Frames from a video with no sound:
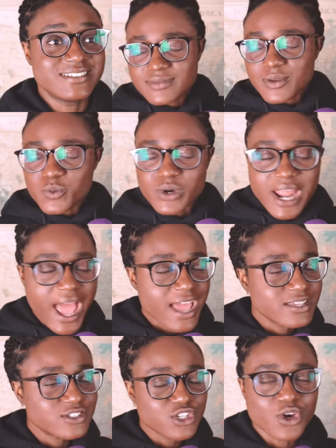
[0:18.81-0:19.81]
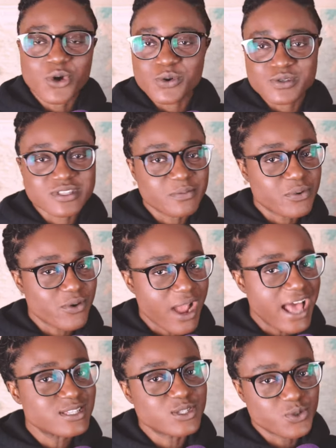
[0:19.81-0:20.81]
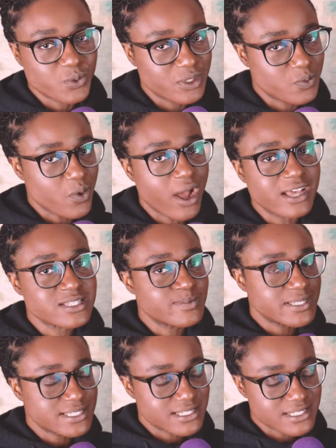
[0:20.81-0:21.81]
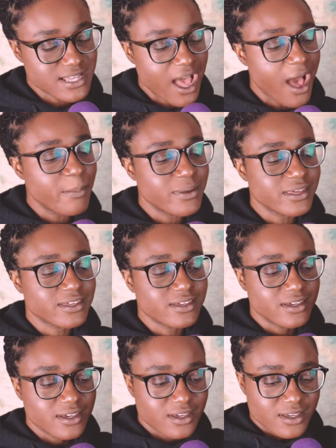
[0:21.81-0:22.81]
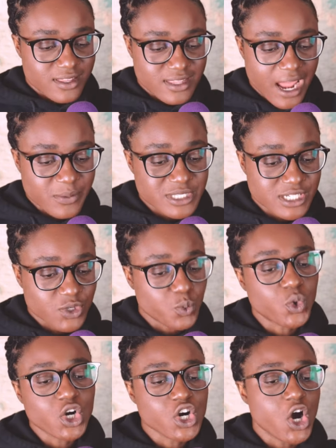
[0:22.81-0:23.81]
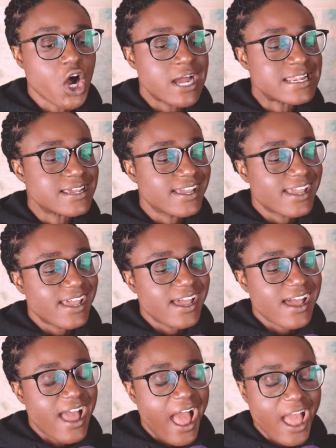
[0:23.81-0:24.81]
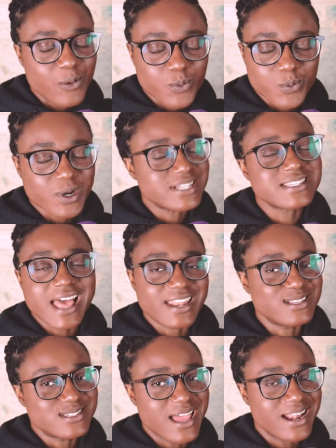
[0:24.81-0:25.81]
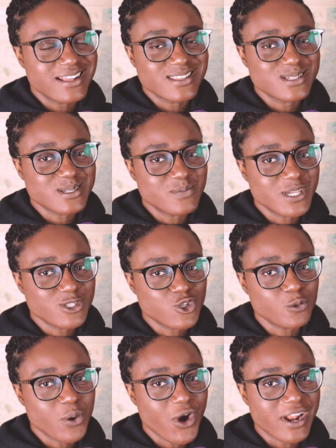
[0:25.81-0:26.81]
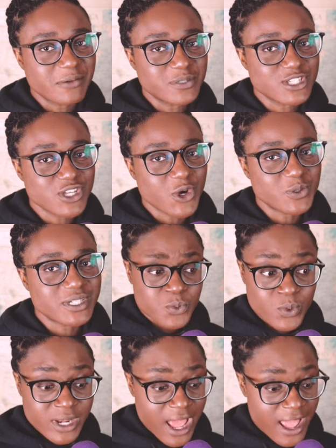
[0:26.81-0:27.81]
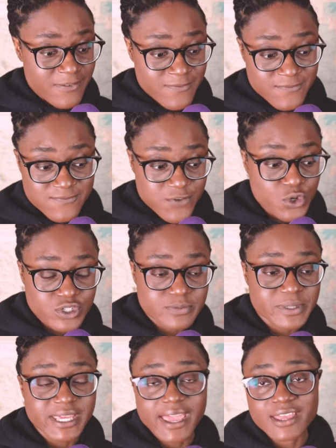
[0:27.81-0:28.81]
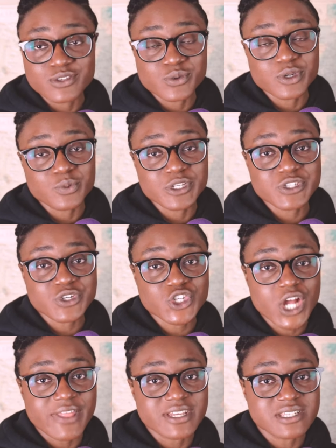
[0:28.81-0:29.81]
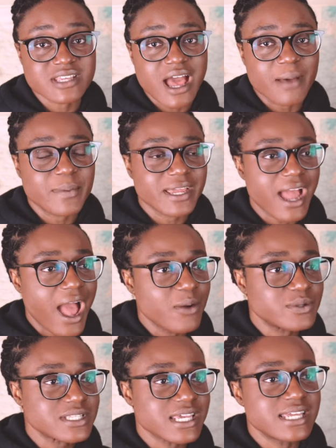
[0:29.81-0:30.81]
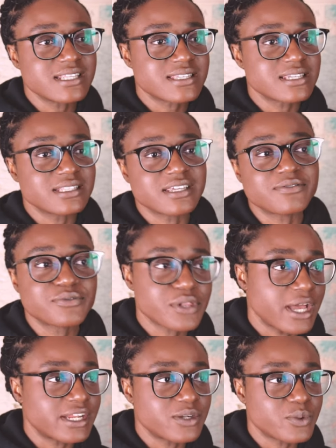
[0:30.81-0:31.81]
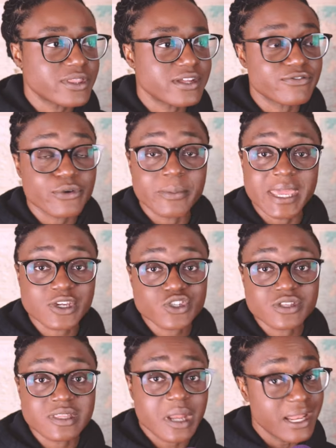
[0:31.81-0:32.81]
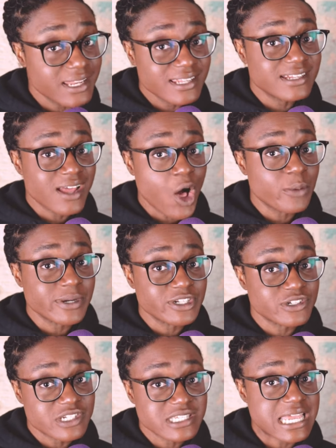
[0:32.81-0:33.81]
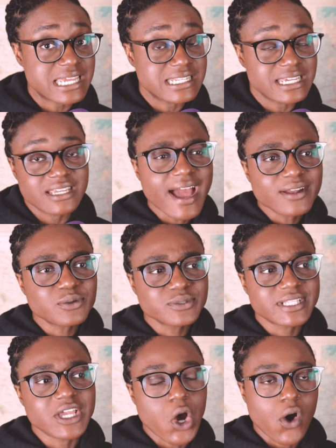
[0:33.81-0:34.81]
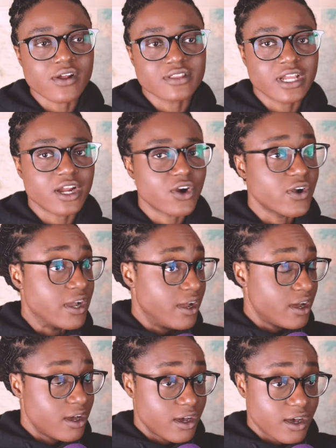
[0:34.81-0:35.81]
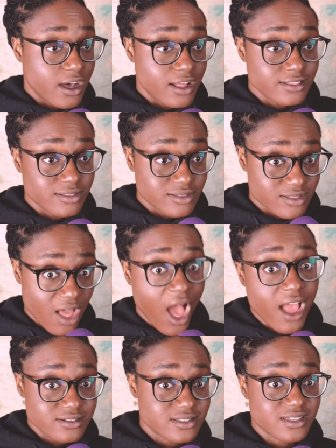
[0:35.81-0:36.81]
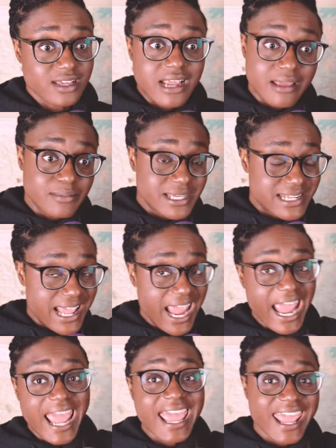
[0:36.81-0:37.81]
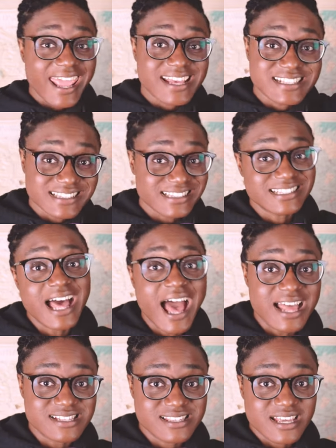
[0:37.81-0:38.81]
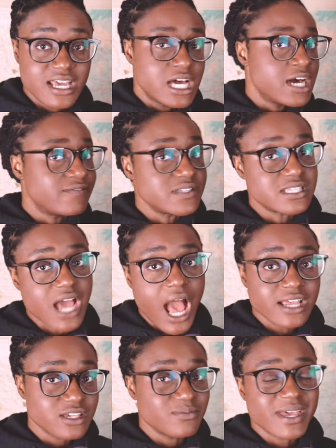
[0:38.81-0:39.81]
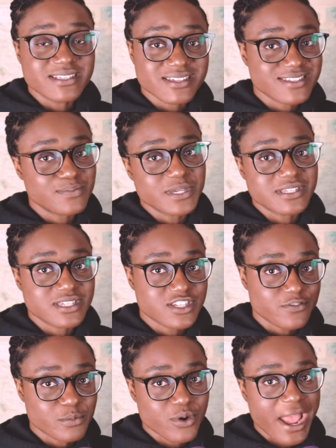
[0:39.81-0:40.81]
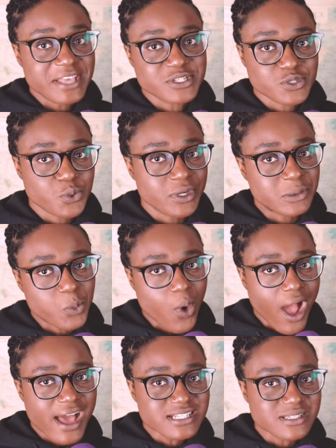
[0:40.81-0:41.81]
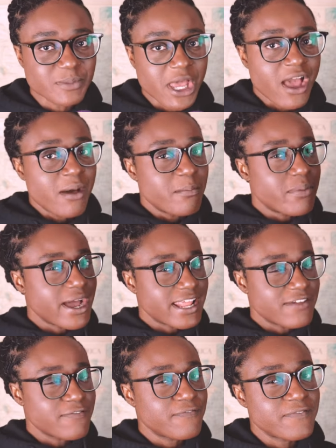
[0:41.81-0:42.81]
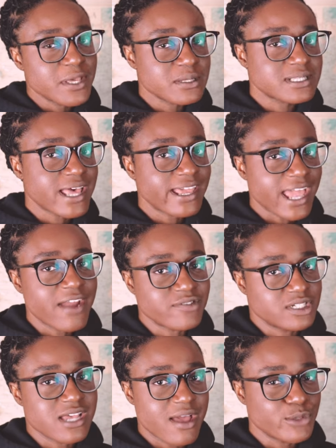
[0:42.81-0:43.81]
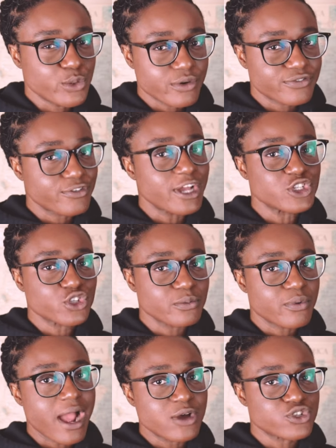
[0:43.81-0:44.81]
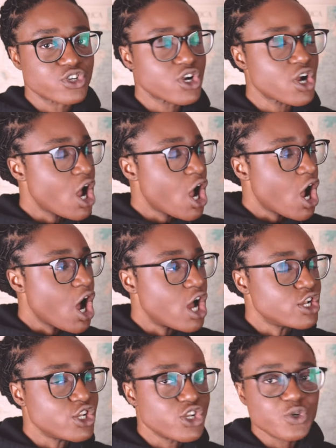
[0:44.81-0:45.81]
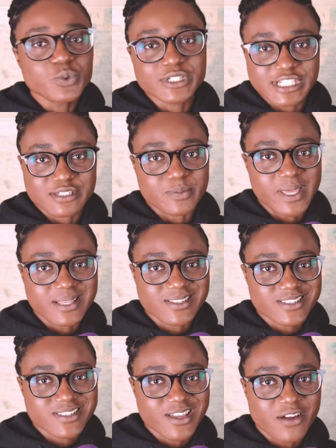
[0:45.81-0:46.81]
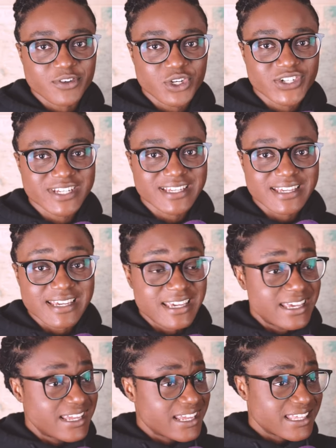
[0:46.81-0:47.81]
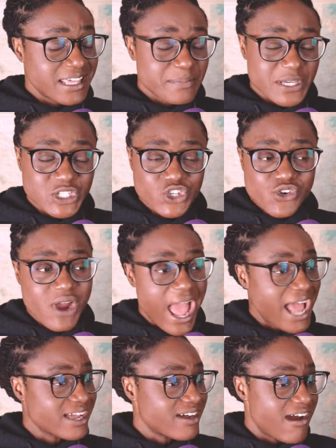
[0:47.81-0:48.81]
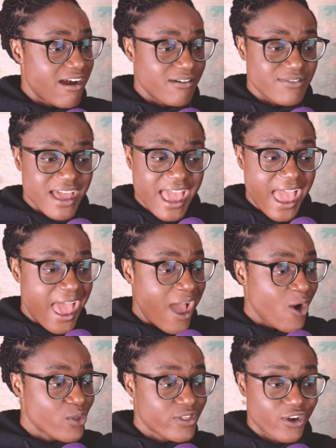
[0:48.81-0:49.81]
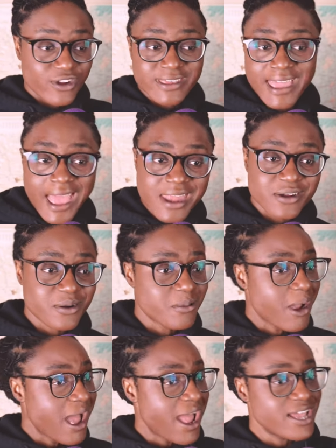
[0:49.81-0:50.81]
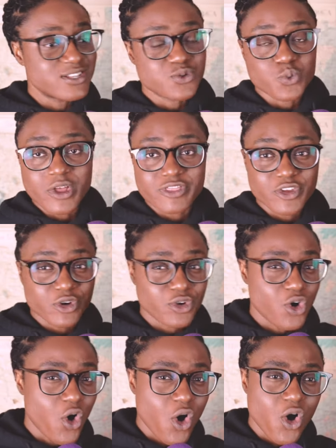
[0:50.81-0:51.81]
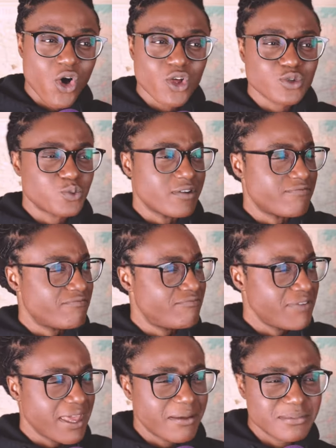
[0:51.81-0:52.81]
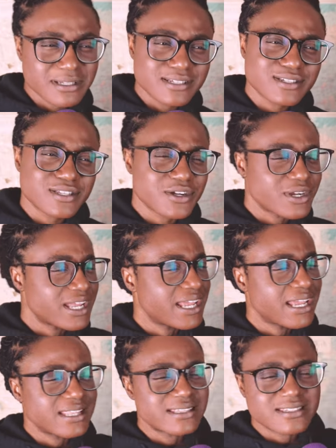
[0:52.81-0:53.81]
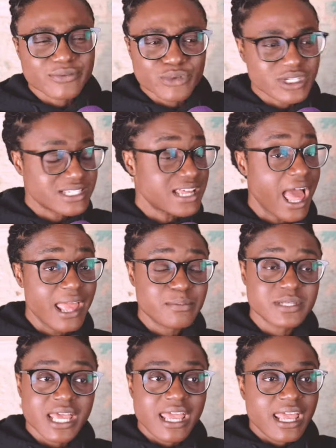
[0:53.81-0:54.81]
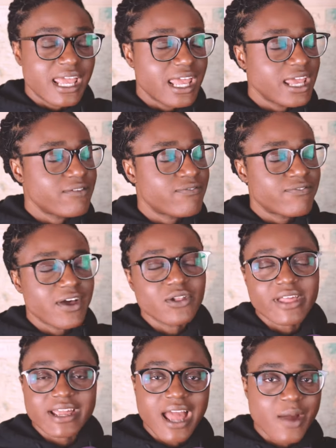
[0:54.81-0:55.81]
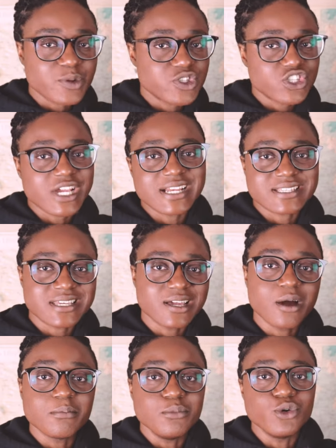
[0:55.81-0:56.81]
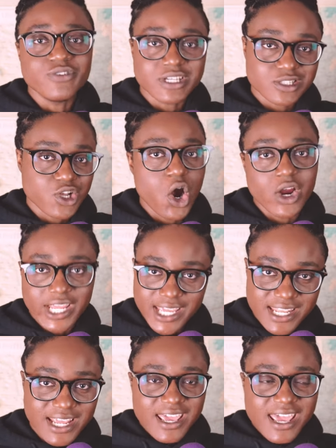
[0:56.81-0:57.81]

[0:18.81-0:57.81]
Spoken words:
When I chose the parasitoid wasp as the topic that I was going to work on, I was not intending this to be a two-part episode. When I first began doing research on this topic, I was instantly flooded with information that I needed help understanding. Not only are there a lot, and I mean a lot, of documented species of parasitoid wasp, but it feels like every time you refresh your browser, a new one is being discovered. Keeping track of how they're categorized, what they're called, what families they're in, the different types, it felt like I was chasing a moving target.